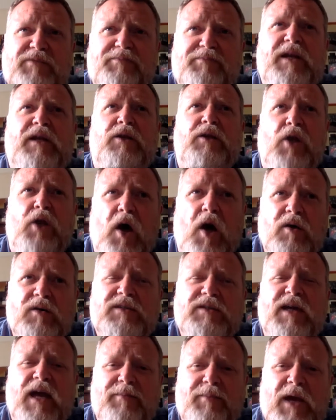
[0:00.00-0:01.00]
been a long
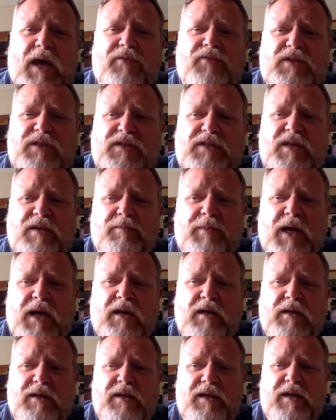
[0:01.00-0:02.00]
time. I haven't seen
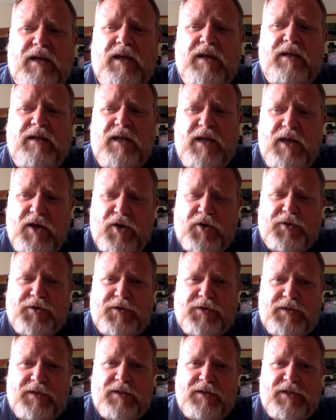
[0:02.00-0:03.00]
Michael in
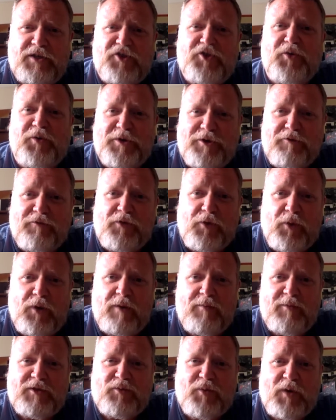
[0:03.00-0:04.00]
years. Did you interview
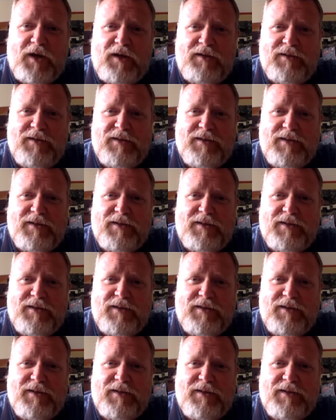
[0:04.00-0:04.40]
him as well?